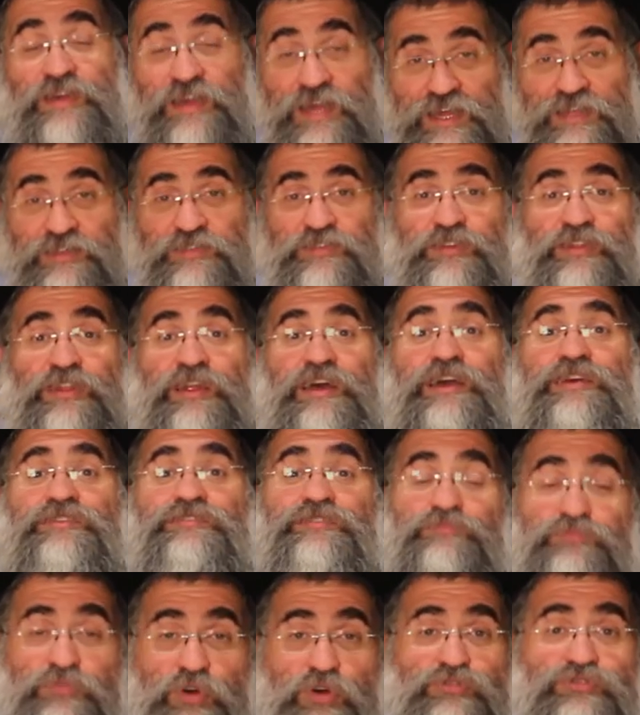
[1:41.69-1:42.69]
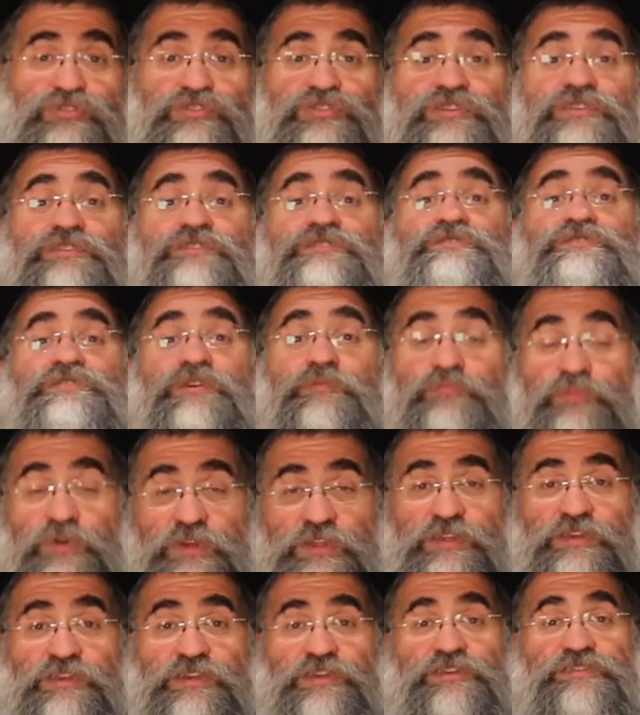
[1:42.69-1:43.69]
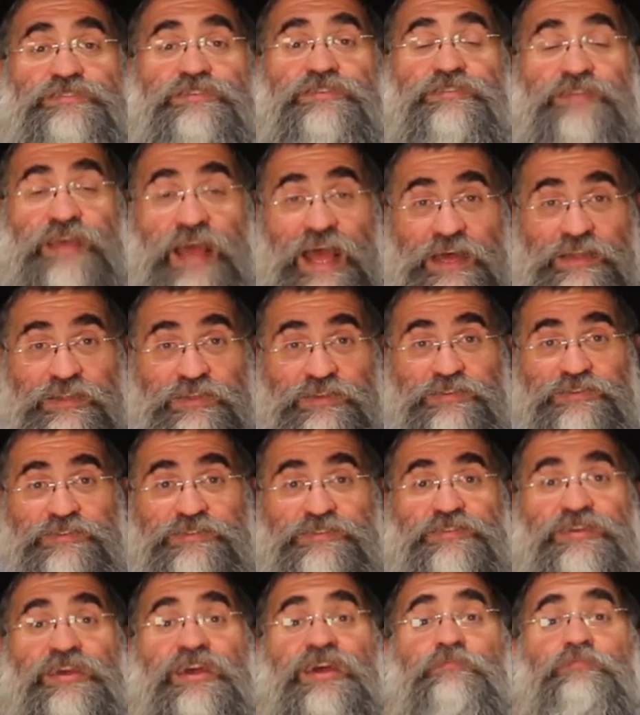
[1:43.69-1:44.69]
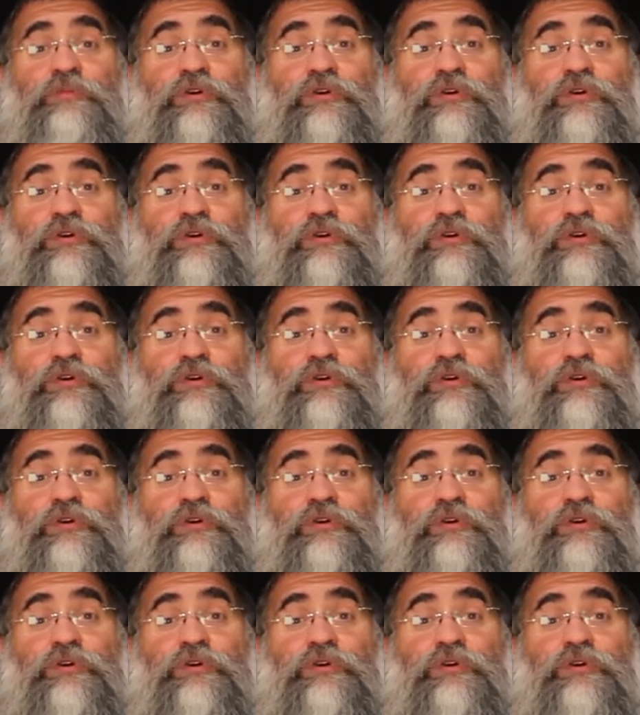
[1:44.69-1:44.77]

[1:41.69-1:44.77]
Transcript: intellect, emotions, abilities, and talents,